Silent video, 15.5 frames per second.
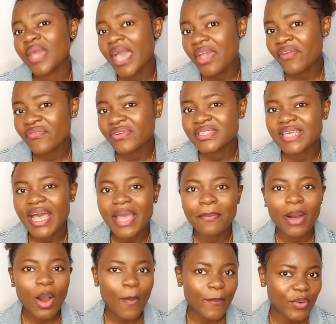every
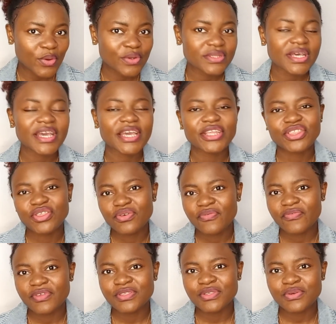time i upload a new
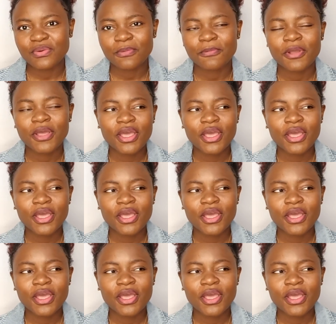video